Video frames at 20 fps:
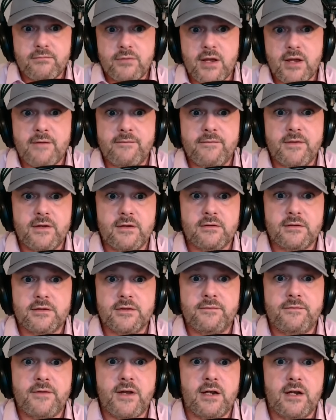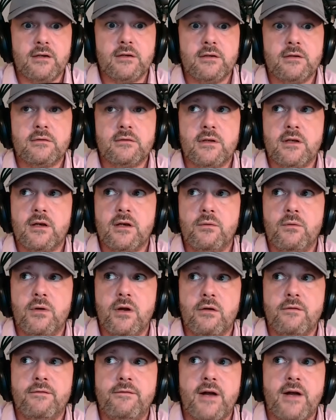feel is fair,
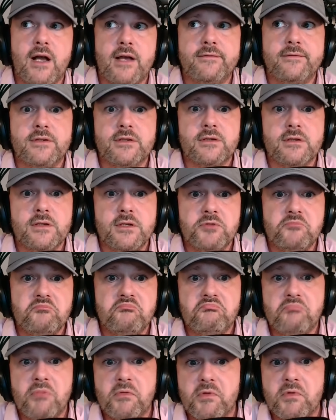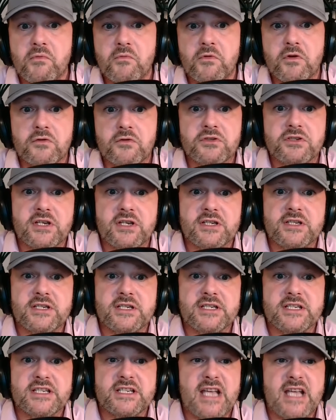105s, maybe 106 in
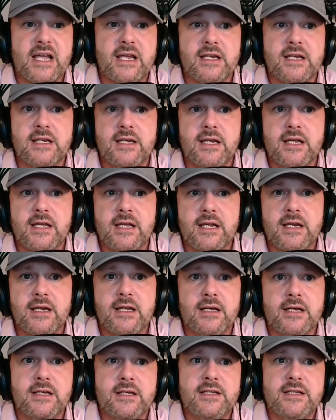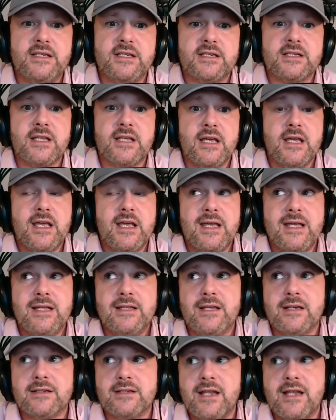a second. And he just
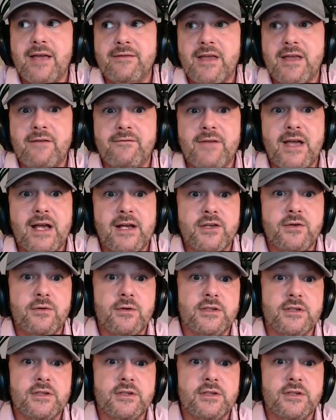doesn't have that value on the